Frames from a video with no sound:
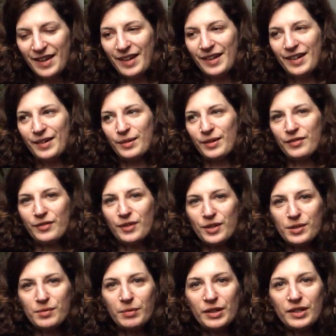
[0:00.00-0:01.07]
either with
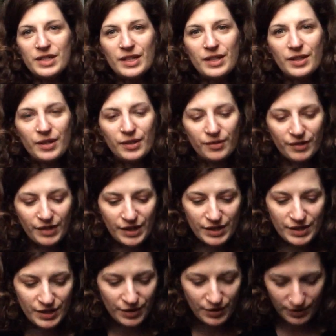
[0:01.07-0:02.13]
conspiracy
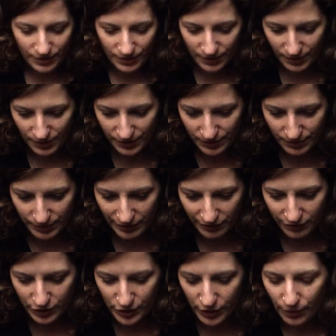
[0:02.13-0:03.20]
theories or
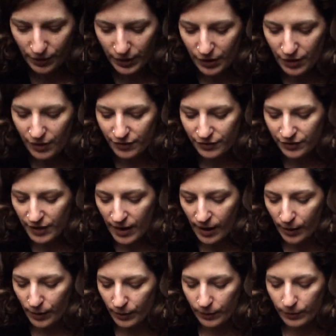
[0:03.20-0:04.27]
with showing off
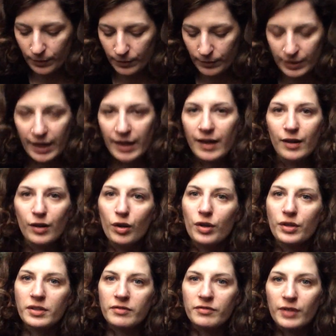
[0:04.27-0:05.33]
how they are
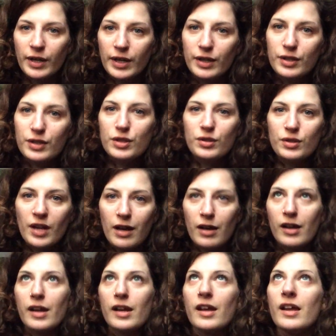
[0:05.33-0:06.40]
not afraid to
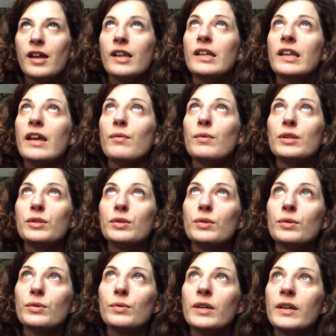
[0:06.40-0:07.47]
die and they will
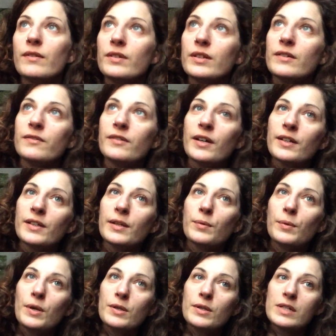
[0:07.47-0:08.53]
do whatever the fuck they
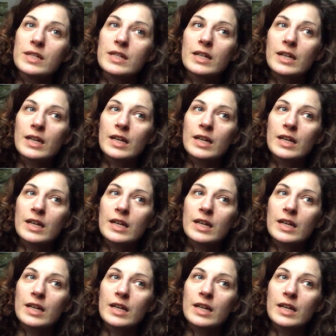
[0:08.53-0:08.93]
want.